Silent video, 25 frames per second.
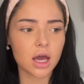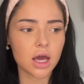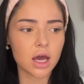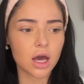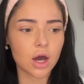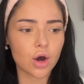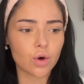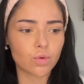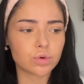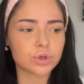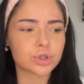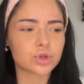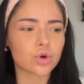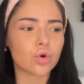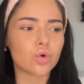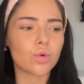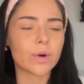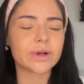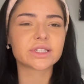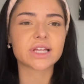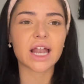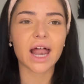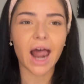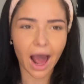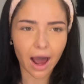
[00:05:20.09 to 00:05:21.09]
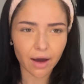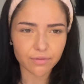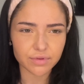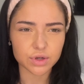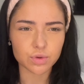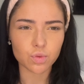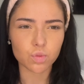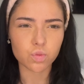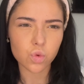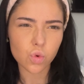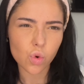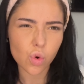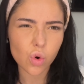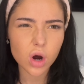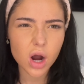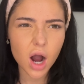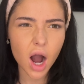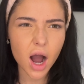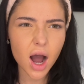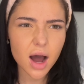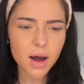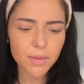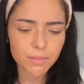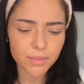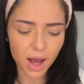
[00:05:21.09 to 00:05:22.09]
was always an avid
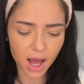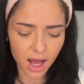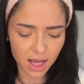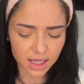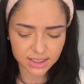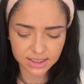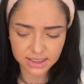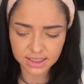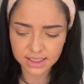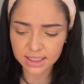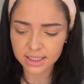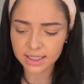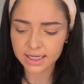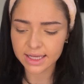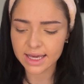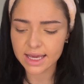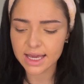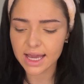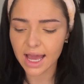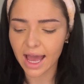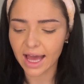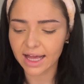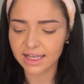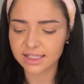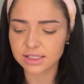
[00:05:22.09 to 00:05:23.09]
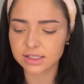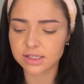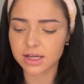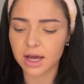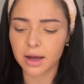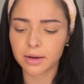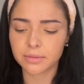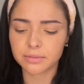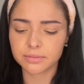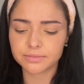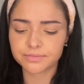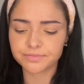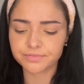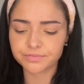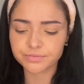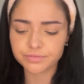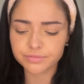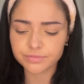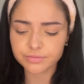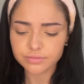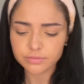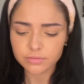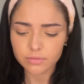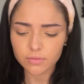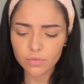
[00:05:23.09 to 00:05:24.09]
walker personally, and
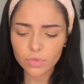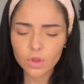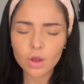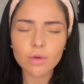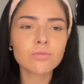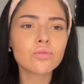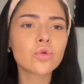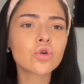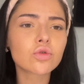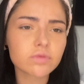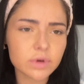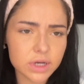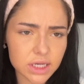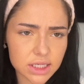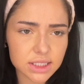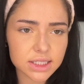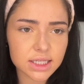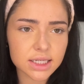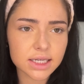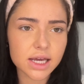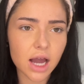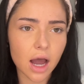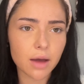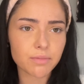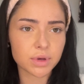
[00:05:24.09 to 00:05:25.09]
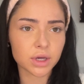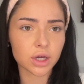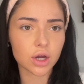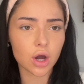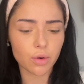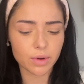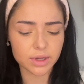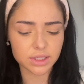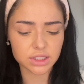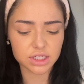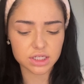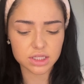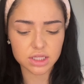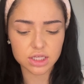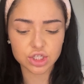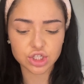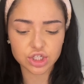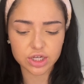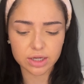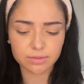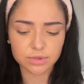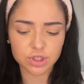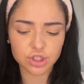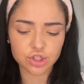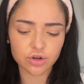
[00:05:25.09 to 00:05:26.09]
more recently I've been going to the
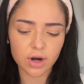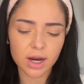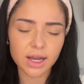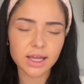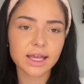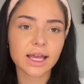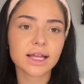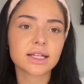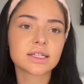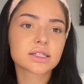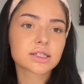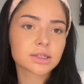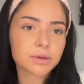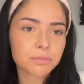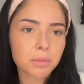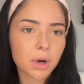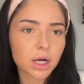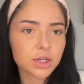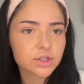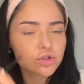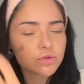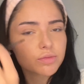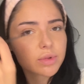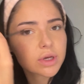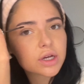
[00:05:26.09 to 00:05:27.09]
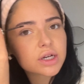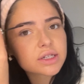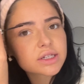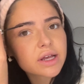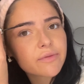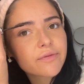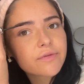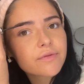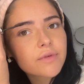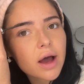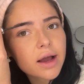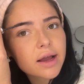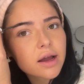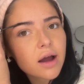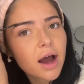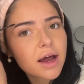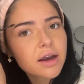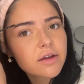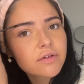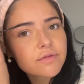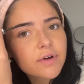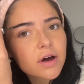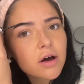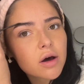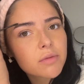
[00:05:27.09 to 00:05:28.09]
gym to try and gain some muscle because I kind
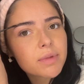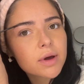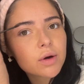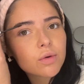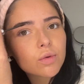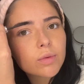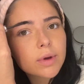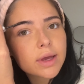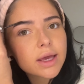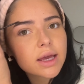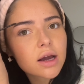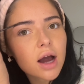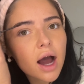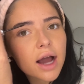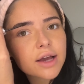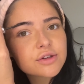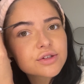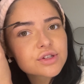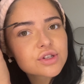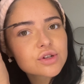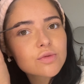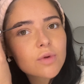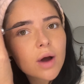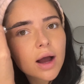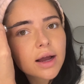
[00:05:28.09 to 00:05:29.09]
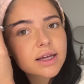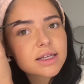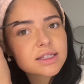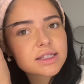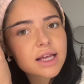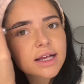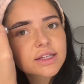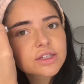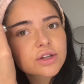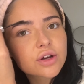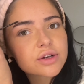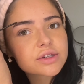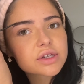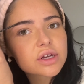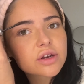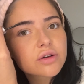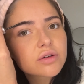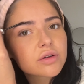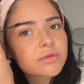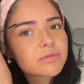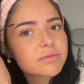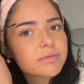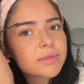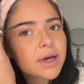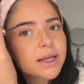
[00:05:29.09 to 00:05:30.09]
of felt a bit weak. I used to work in Tesco's, I
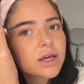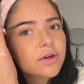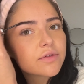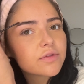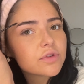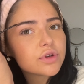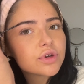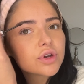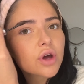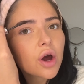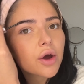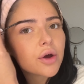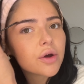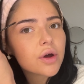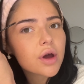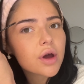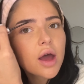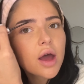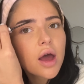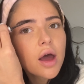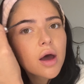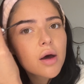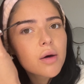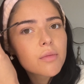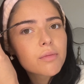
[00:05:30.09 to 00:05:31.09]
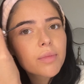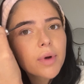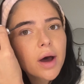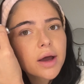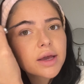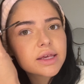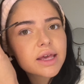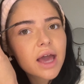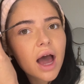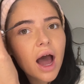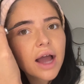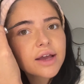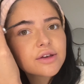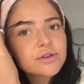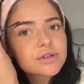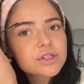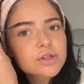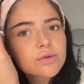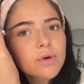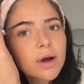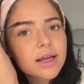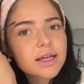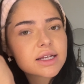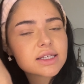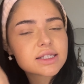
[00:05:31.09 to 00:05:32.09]
don't know if many of you know, but yeah, I used to
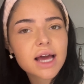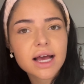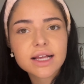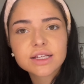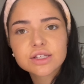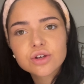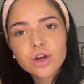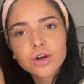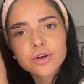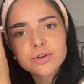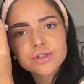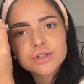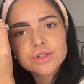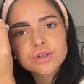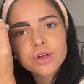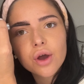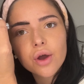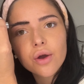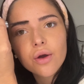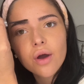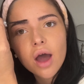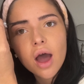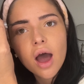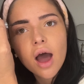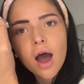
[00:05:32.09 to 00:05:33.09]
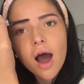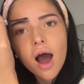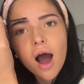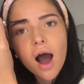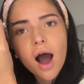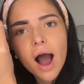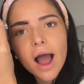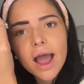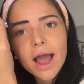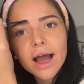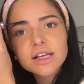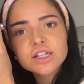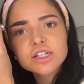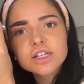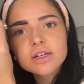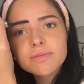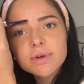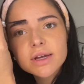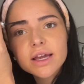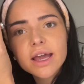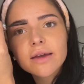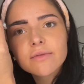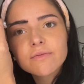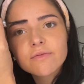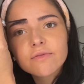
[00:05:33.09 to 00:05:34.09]
work in Tesco's, so I actually
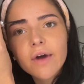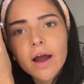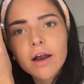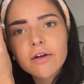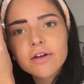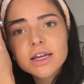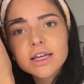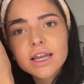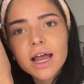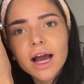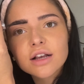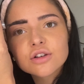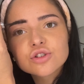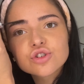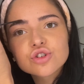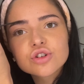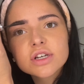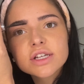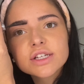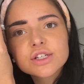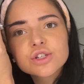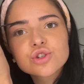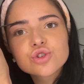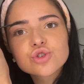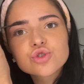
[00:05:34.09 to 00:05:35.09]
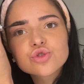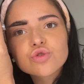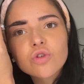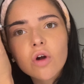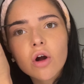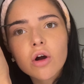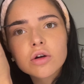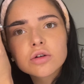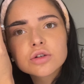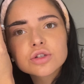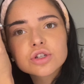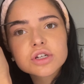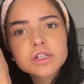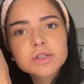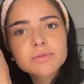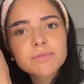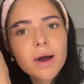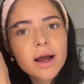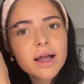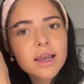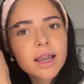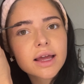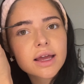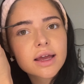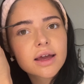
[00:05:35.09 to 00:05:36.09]
became very naturally strong just
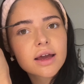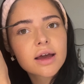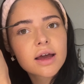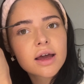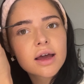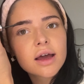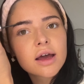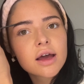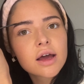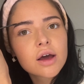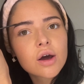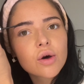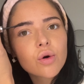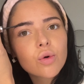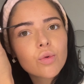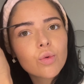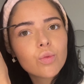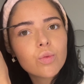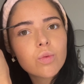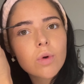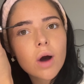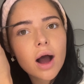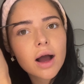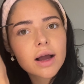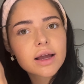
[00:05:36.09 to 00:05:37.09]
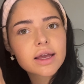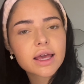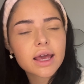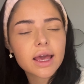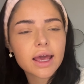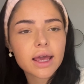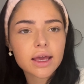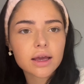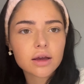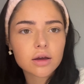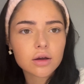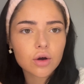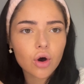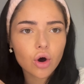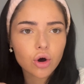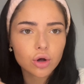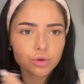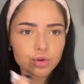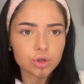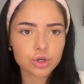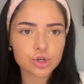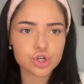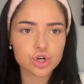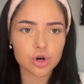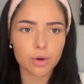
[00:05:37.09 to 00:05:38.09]
by like working on
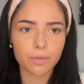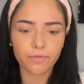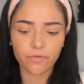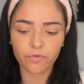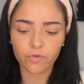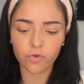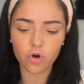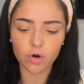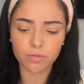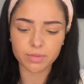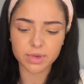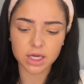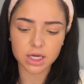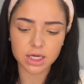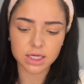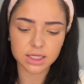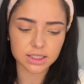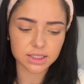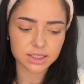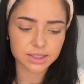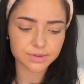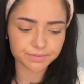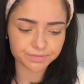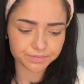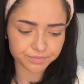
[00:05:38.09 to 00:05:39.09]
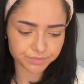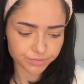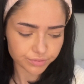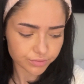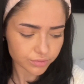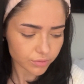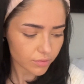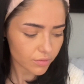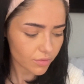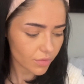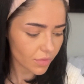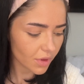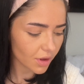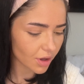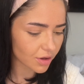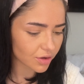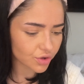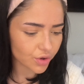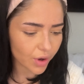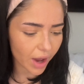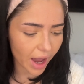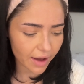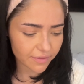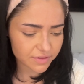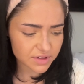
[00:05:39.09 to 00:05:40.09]
the shop floor, because
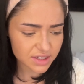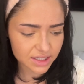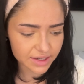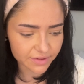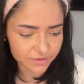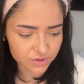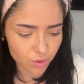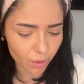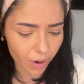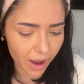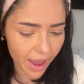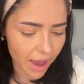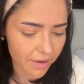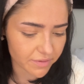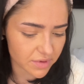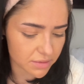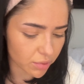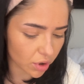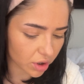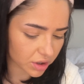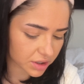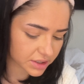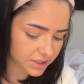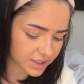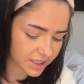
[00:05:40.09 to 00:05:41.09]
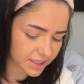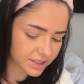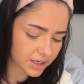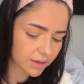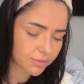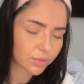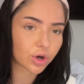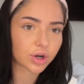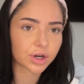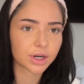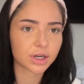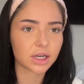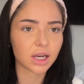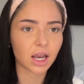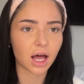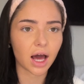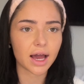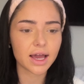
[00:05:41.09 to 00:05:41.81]
you have to lift quite heavy boxes, I'm not gonna lie.